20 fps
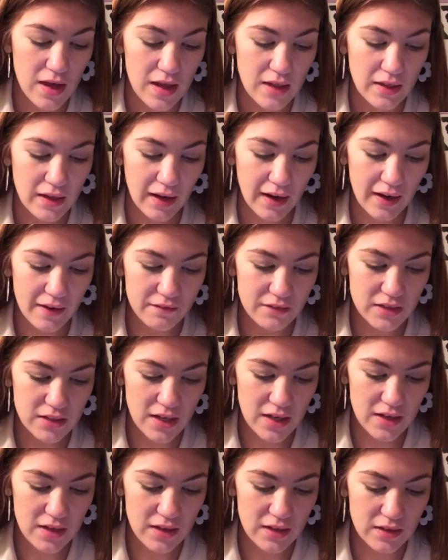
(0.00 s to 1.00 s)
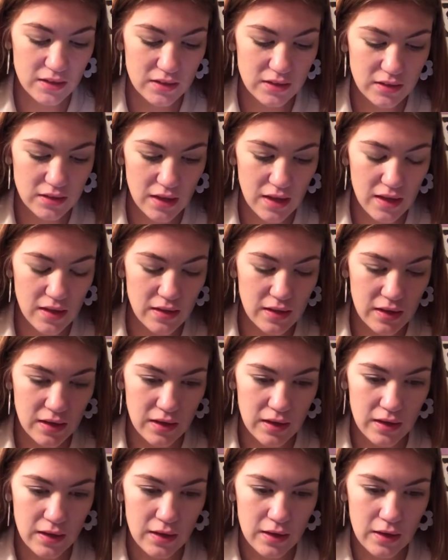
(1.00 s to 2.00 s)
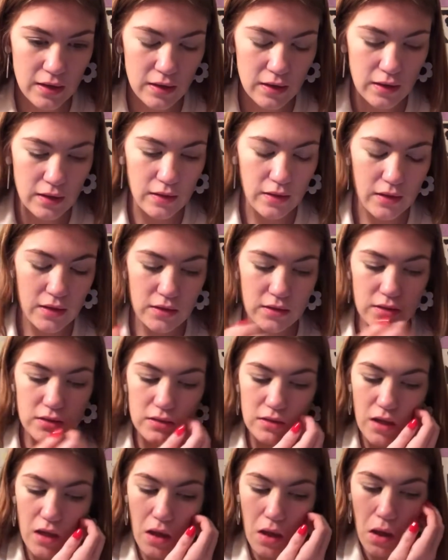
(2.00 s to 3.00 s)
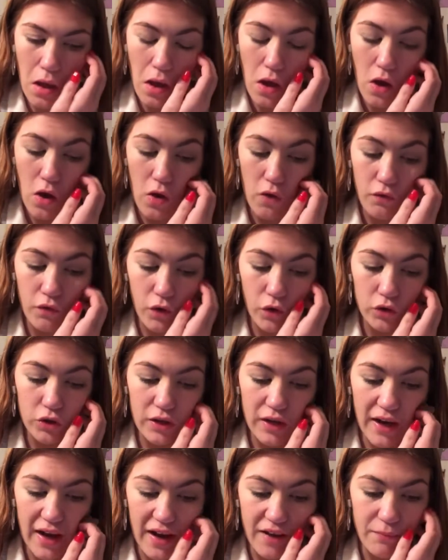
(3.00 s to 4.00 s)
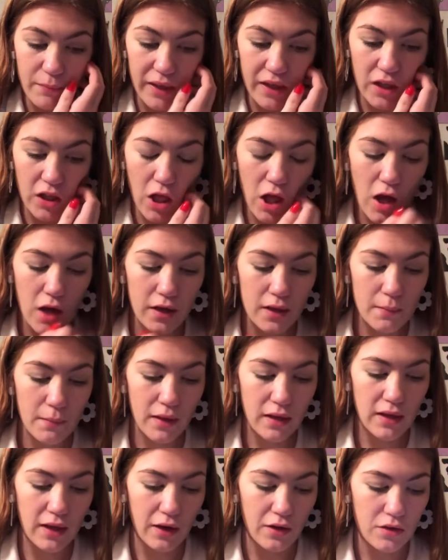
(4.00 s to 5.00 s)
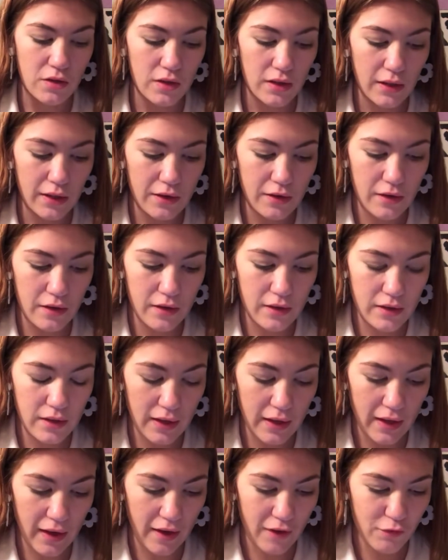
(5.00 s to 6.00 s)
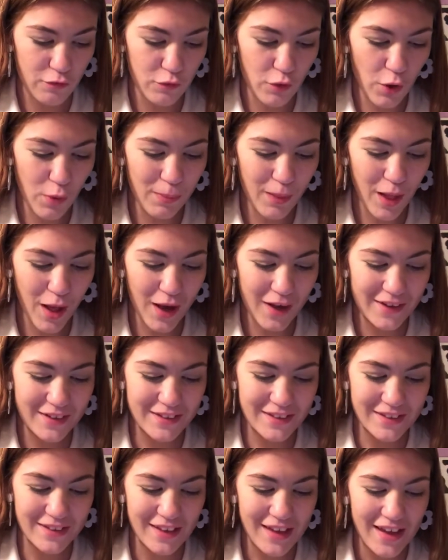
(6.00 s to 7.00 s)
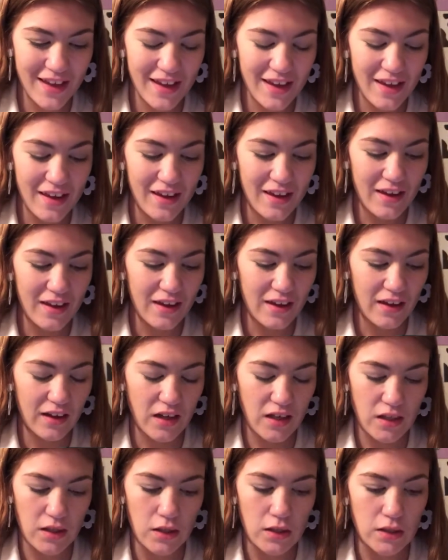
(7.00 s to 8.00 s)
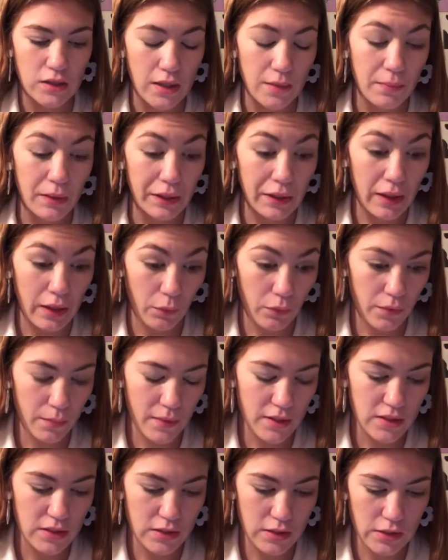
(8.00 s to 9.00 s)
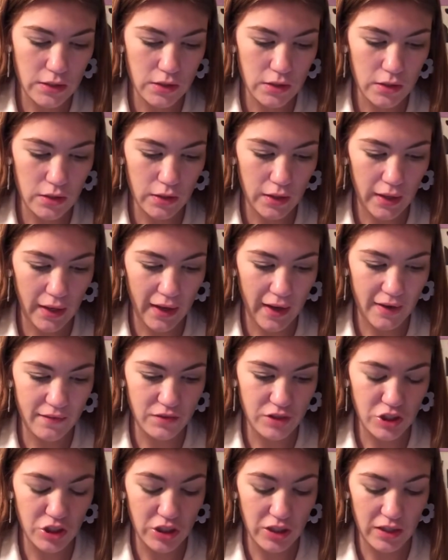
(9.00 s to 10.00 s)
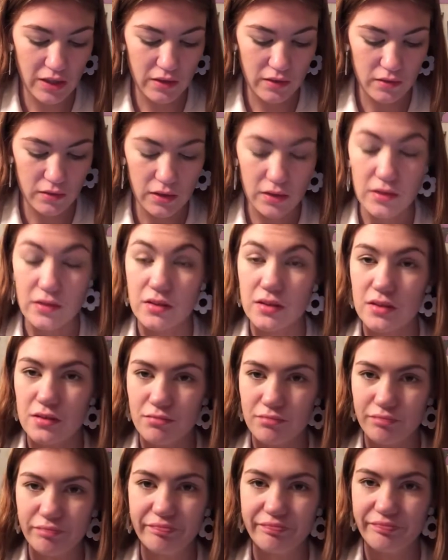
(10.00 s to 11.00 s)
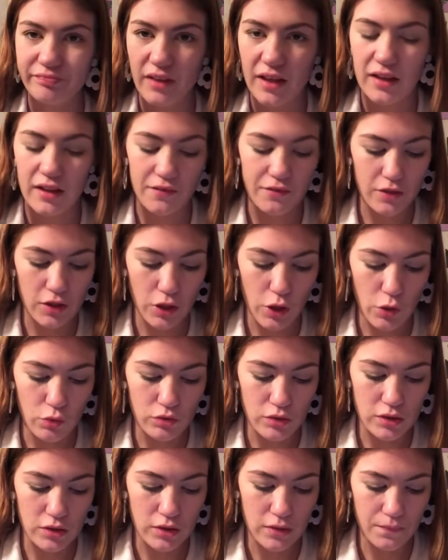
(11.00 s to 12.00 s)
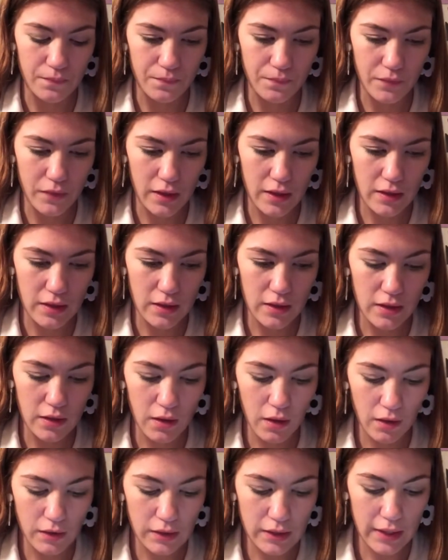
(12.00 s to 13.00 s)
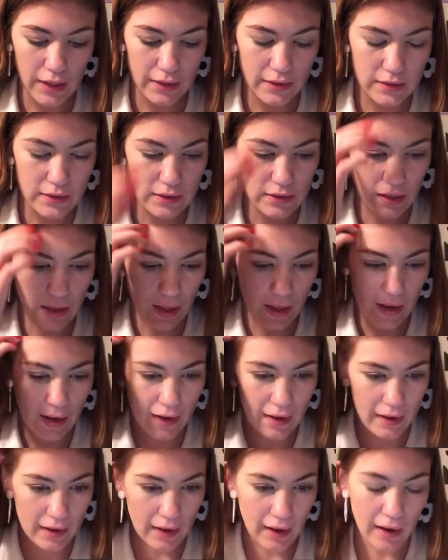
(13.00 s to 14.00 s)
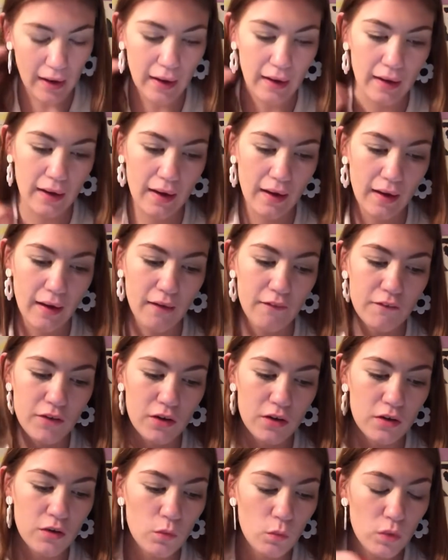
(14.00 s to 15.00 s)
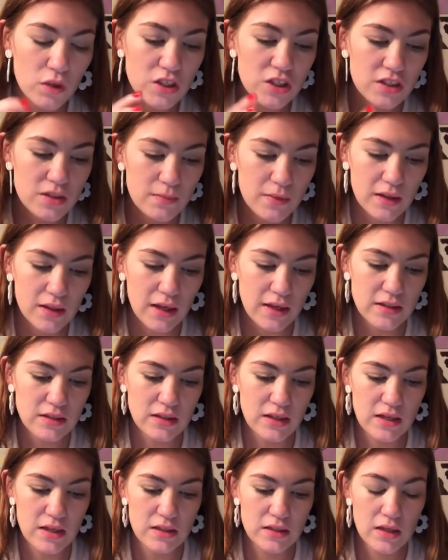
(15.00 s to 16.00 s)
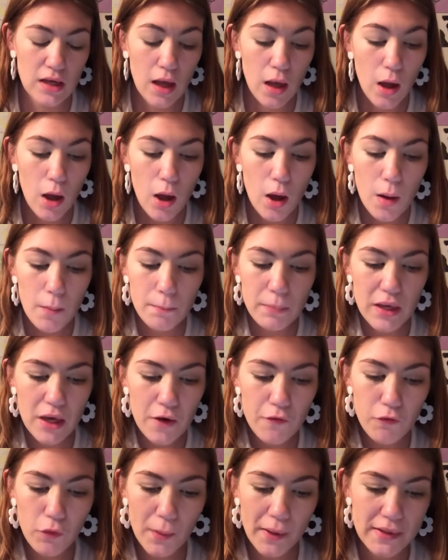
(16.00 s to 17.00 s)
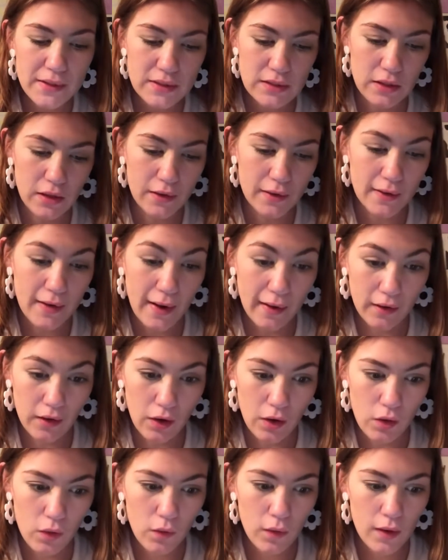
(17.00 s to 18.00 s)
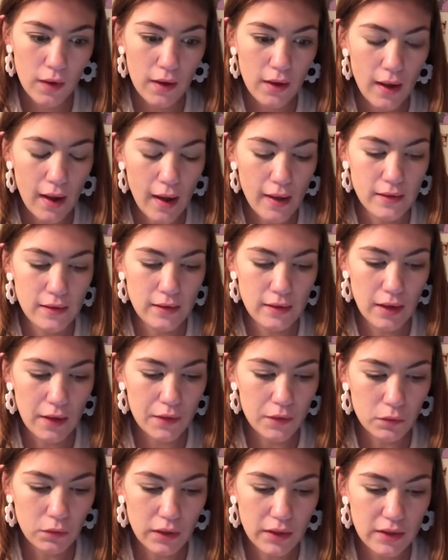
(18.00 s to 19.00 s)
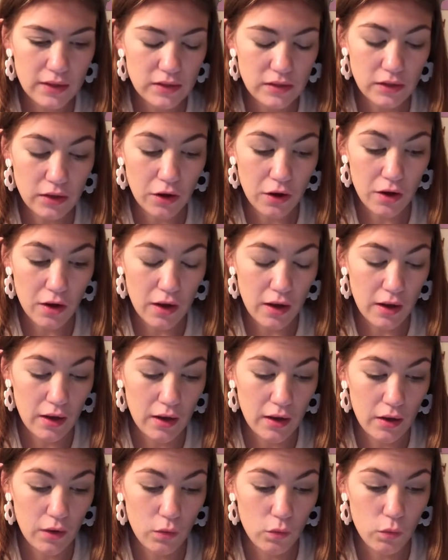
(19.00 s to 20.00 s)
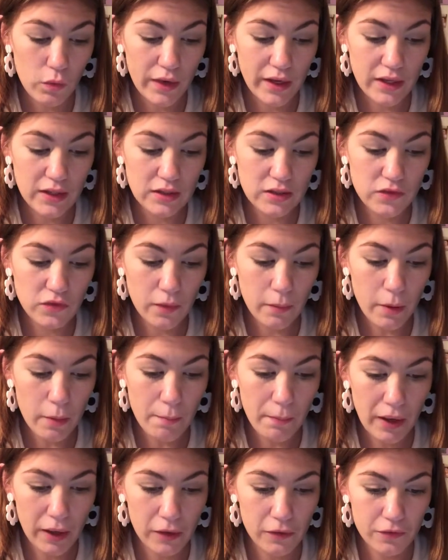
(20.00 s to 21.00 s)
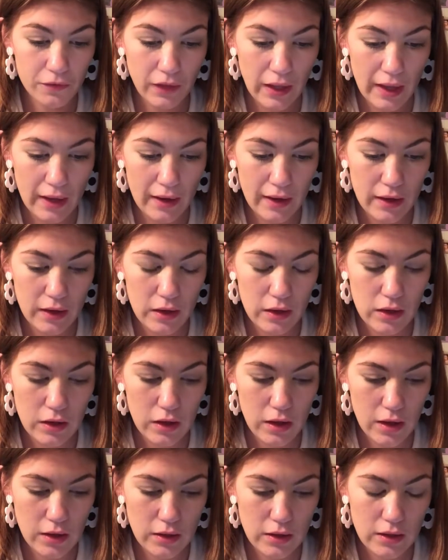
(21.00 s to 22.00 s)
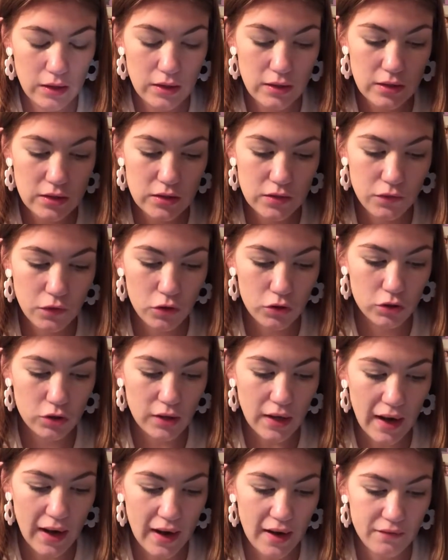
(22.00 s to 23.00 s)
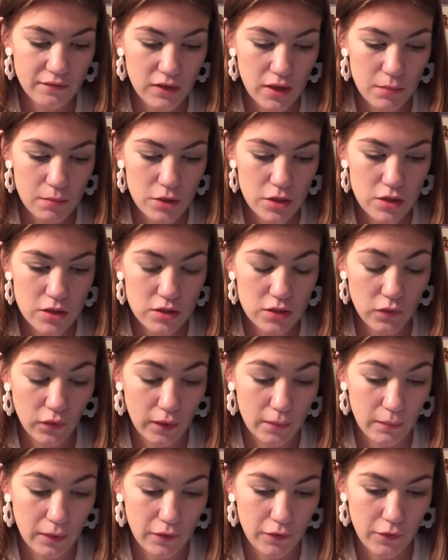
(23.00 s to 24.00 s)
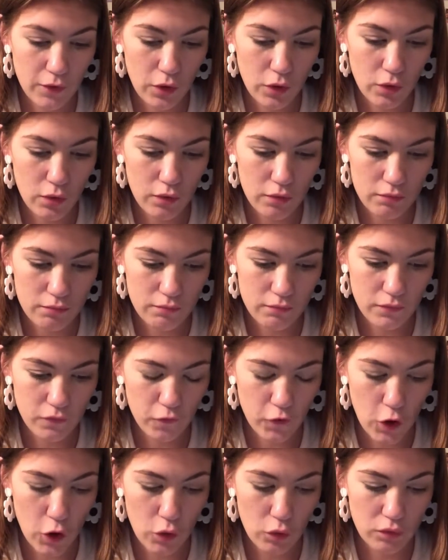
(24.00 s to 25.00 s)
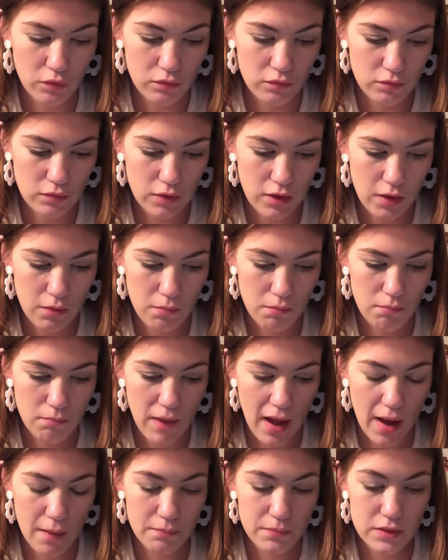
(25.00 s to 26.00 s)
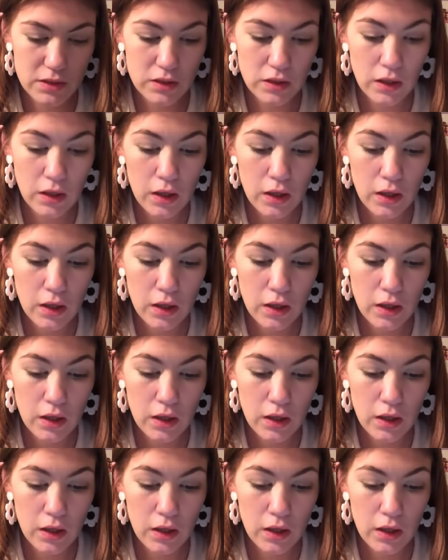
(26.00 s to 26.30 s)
Then I have settings and then in this folder I have my clock and my calculator and then I have Roblox because I play that with my sister and then I have Shein because I love clothes. And then on the next slide I have a Widget that says be a voice not an echo and then the other one is uh, wings from a butterfly and then in this folder I have numbers, find my phone, phone, maps